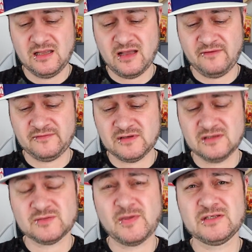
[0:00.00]
You have to,
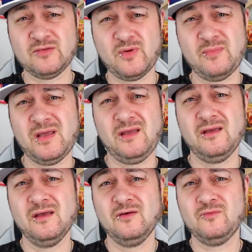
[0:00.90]
especially with
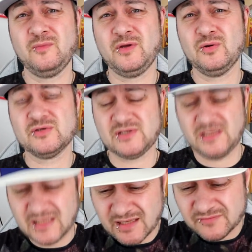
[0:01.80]
me, with my
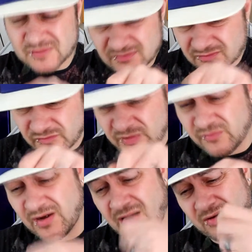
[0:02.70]
OCD, you have to
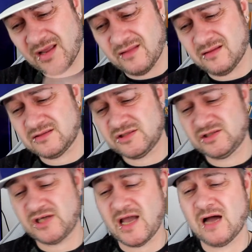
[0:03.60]
root round, get this
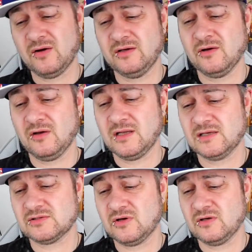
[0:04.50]
shit out and all
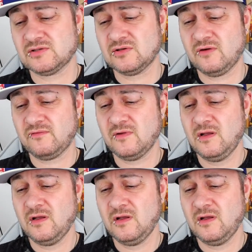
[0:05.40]
that sort of stuff.